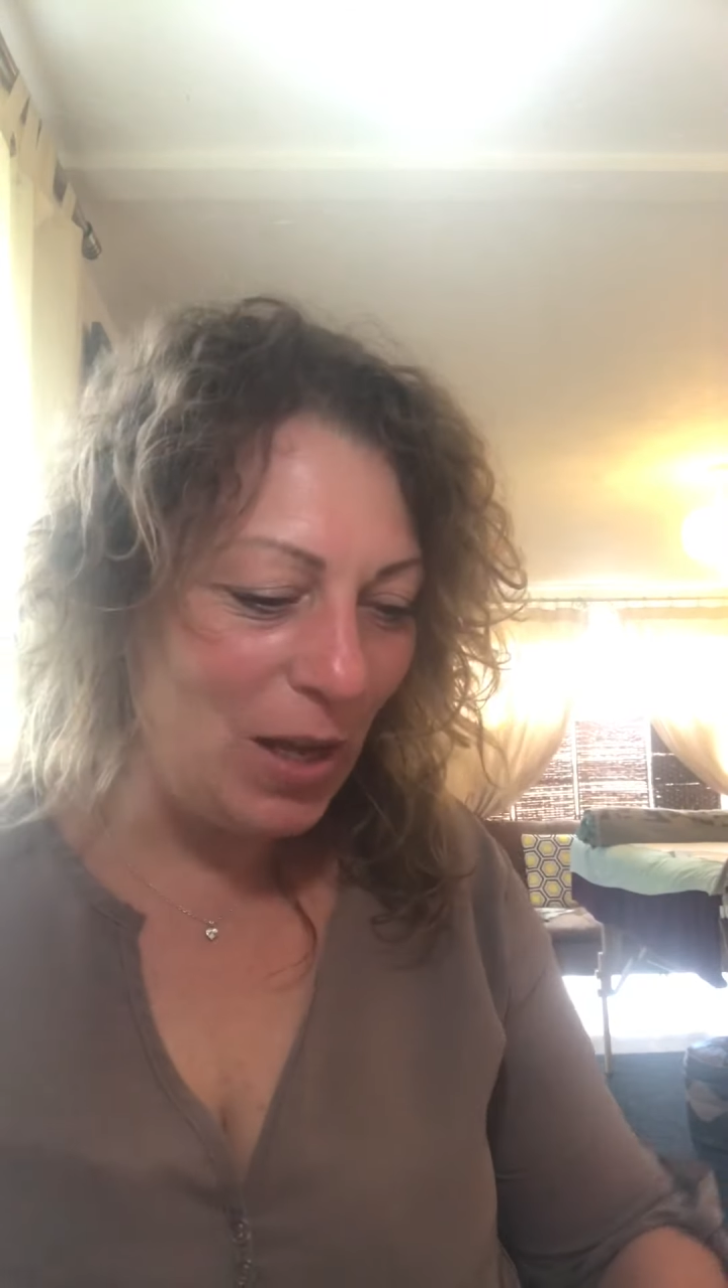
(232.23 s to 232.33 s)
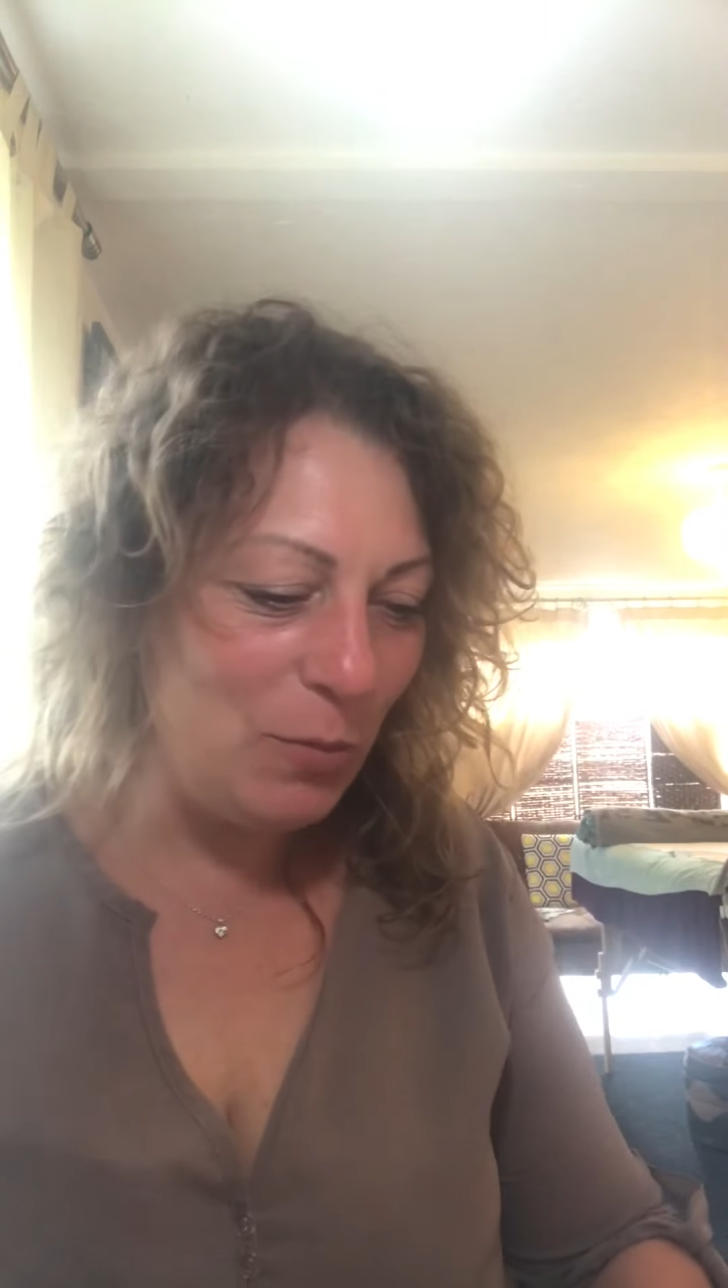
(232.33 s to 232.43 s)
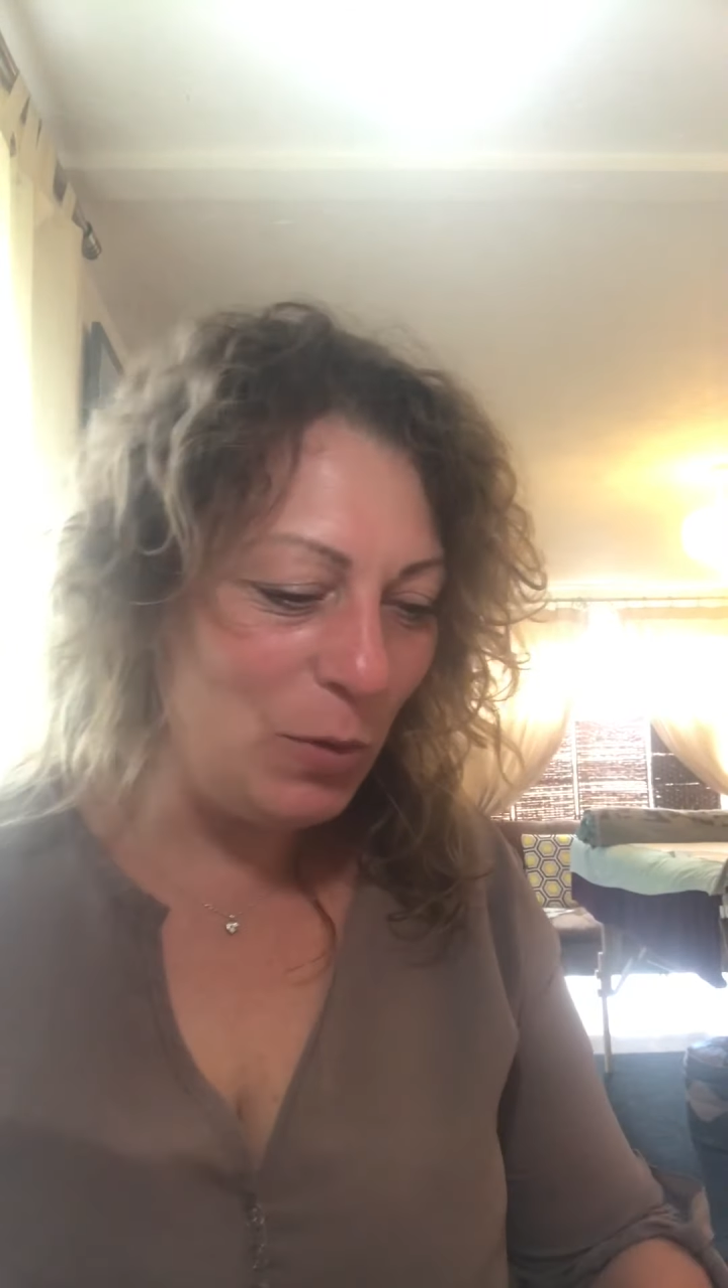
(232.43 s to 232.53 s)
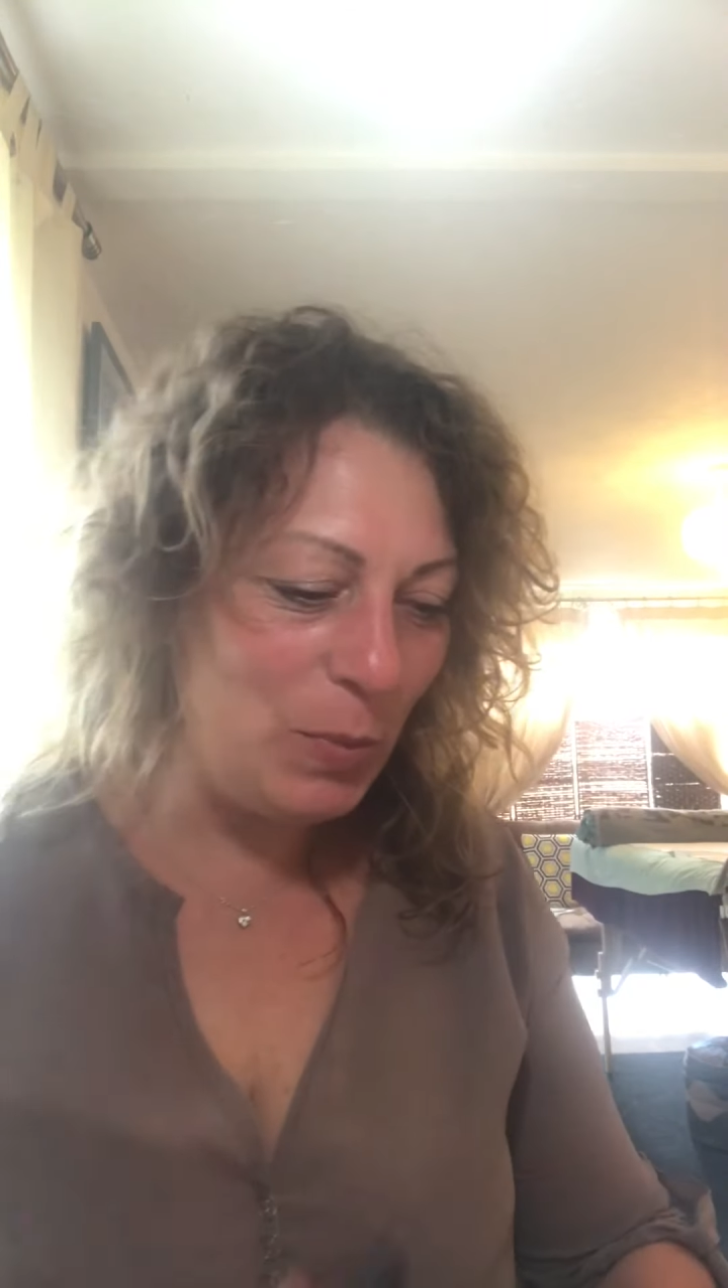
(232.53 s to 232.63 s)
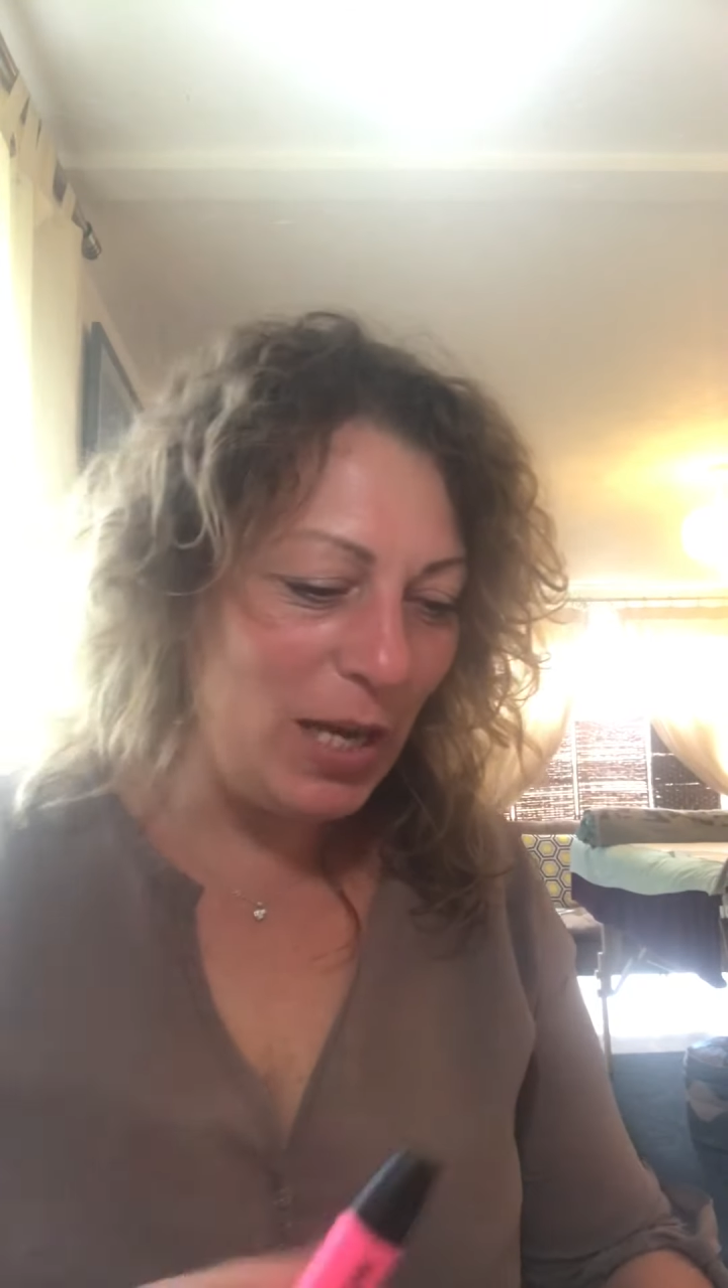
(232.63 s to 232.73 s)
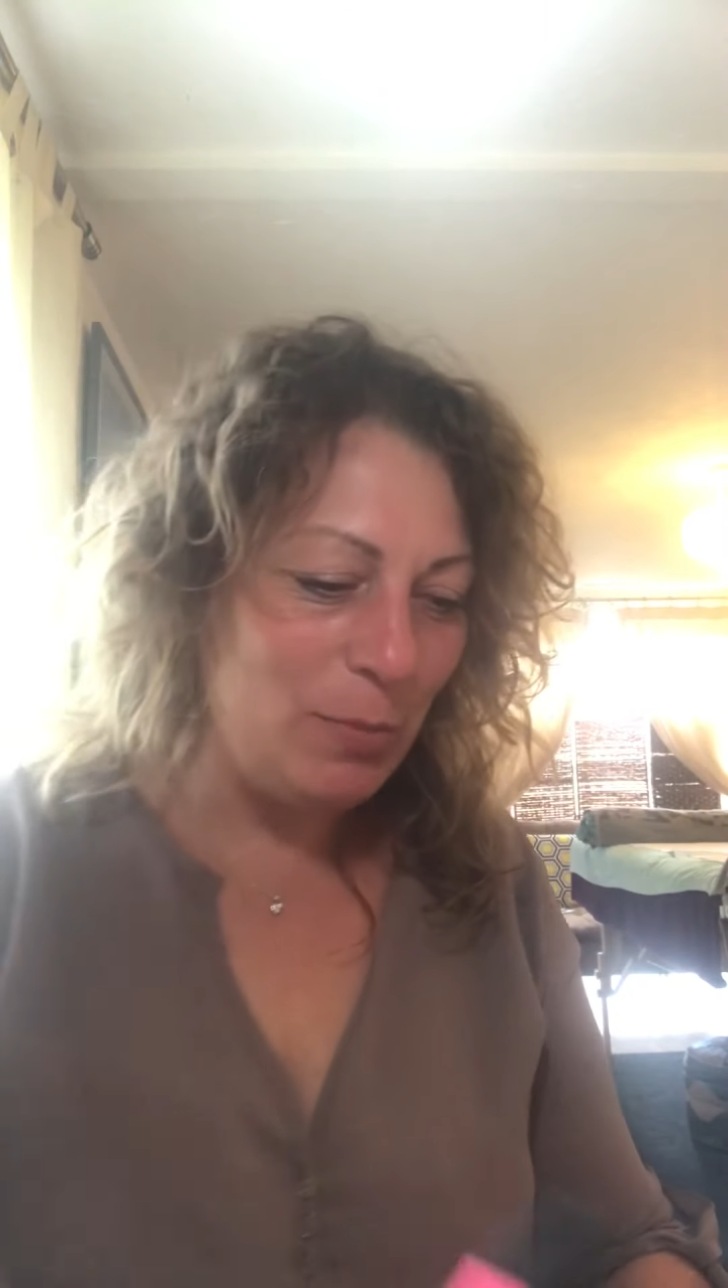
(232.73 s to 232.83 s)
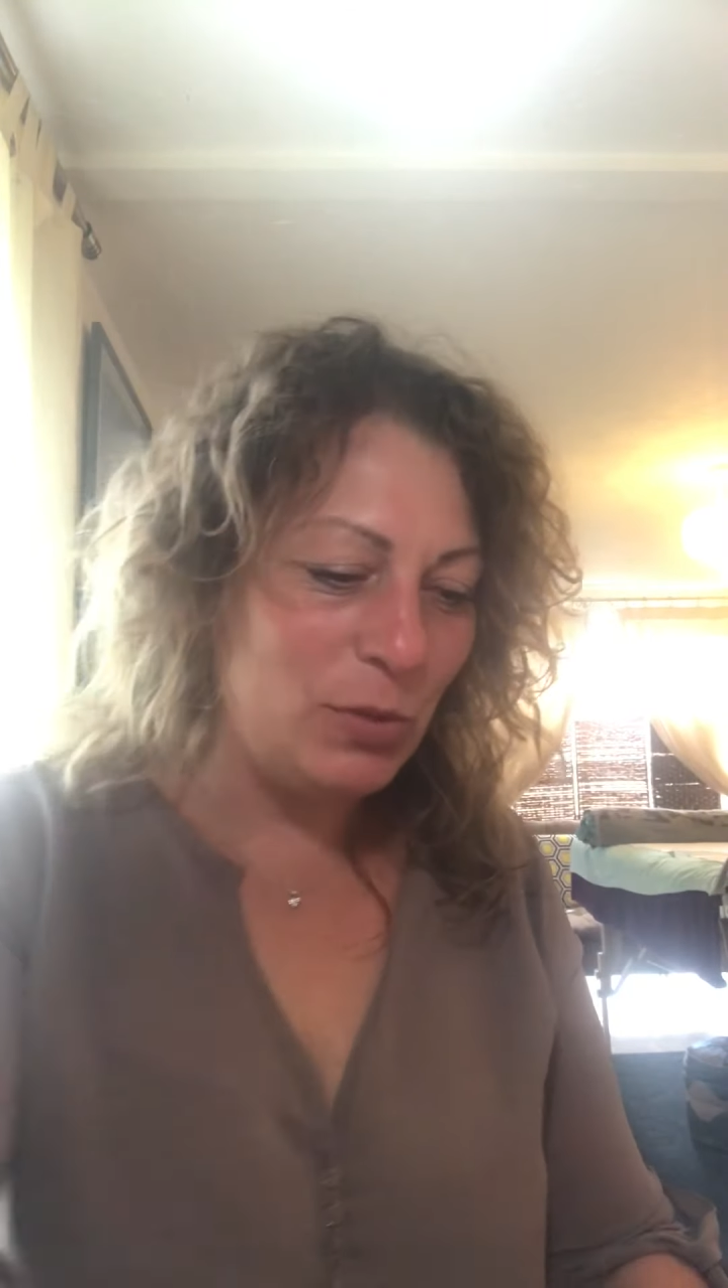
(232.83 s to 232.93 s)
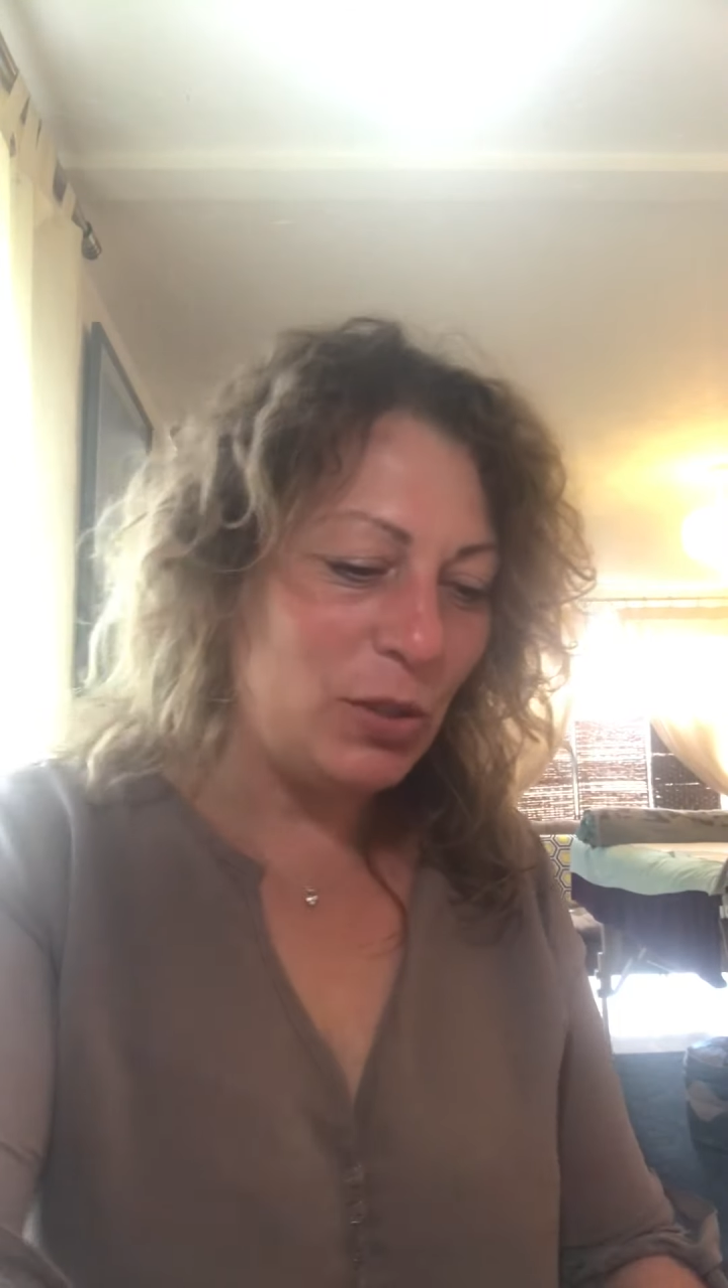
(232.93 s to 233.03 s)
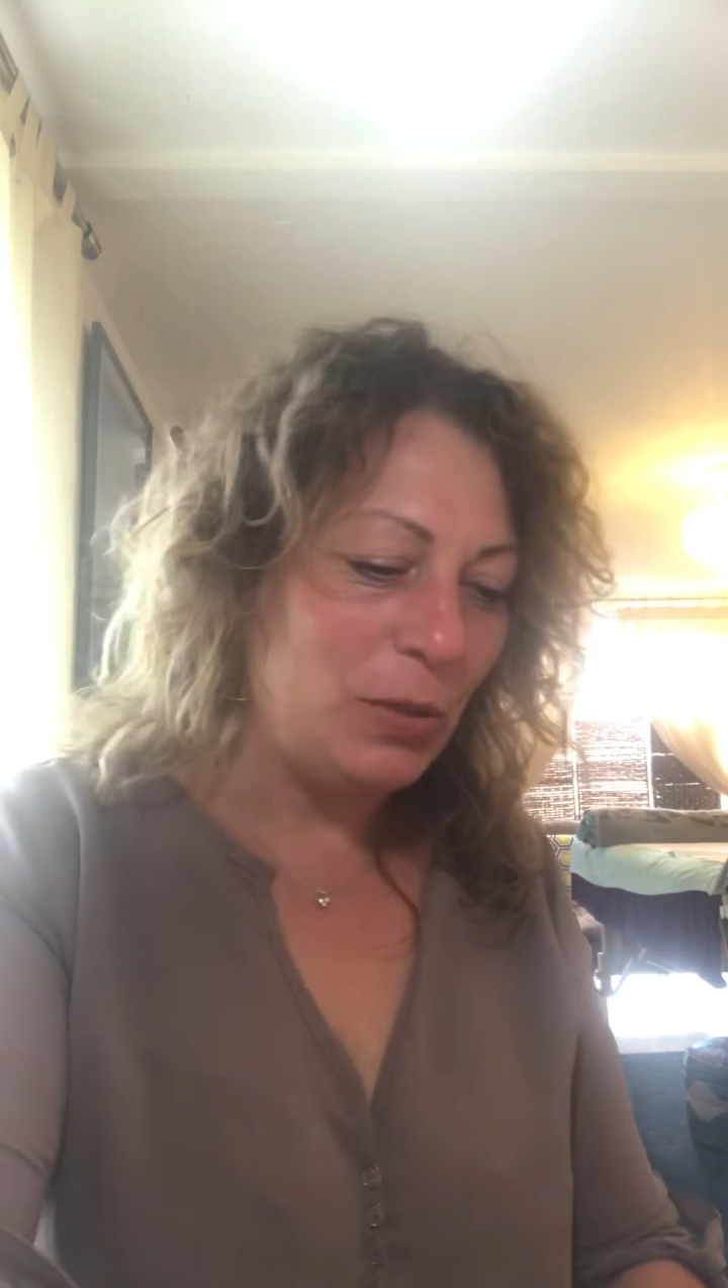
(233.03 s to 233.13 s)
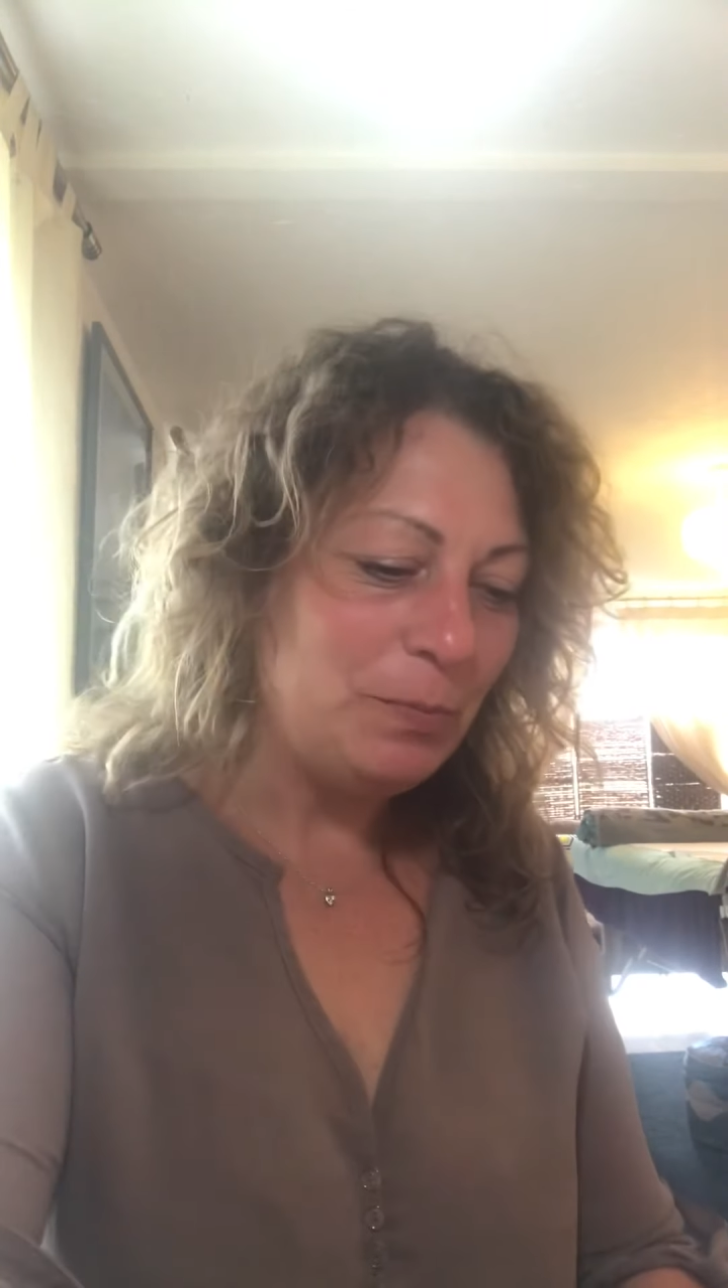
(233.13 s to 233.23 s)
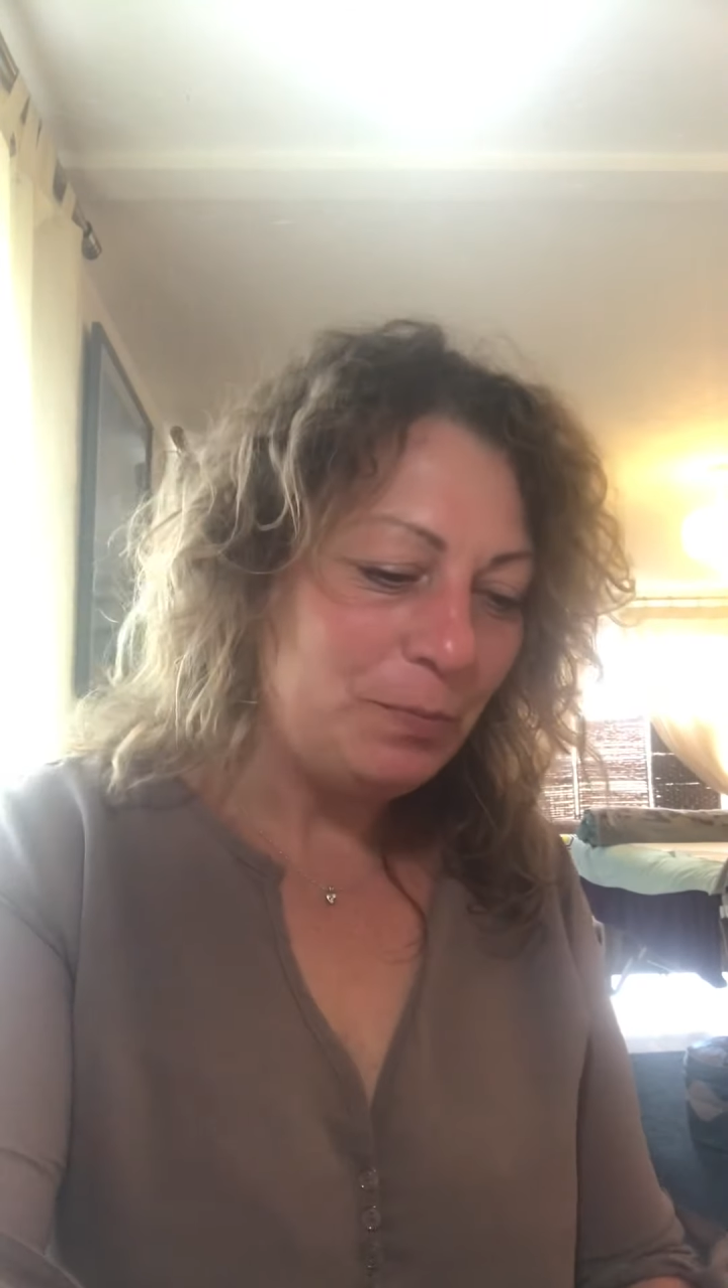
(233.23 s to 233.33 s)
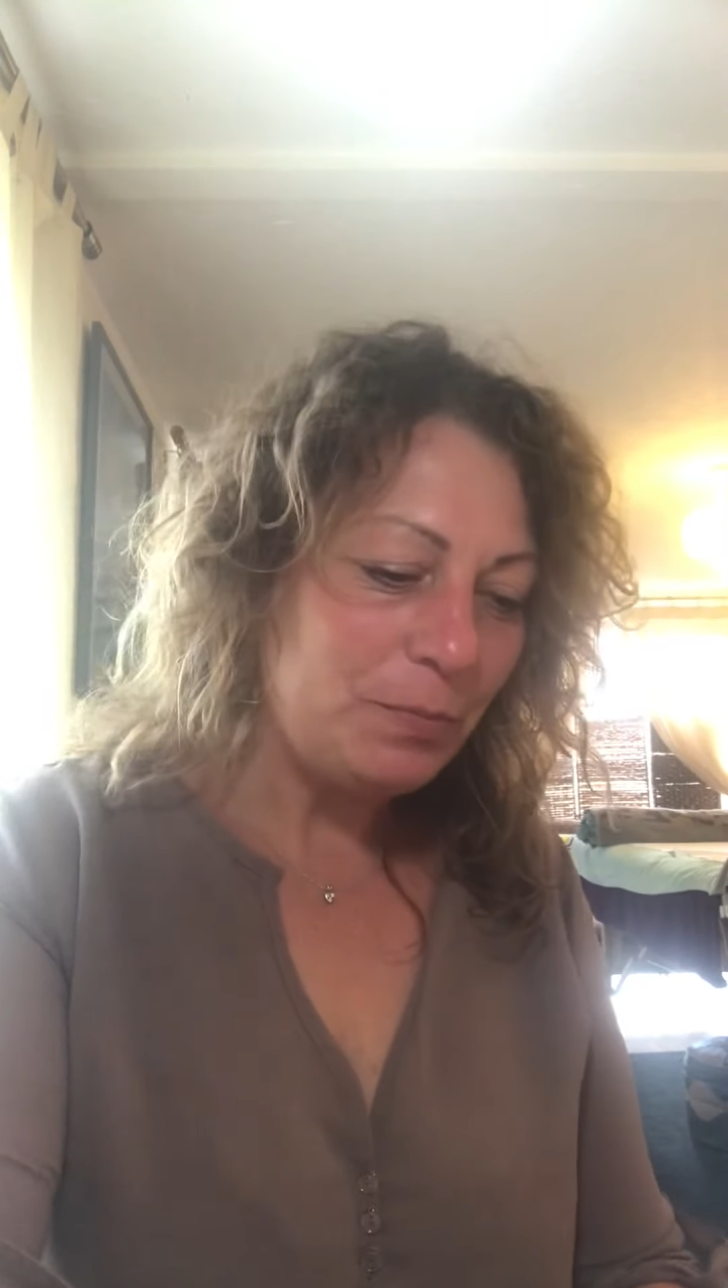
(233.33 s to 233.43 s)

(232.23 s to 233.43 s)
I will be able to.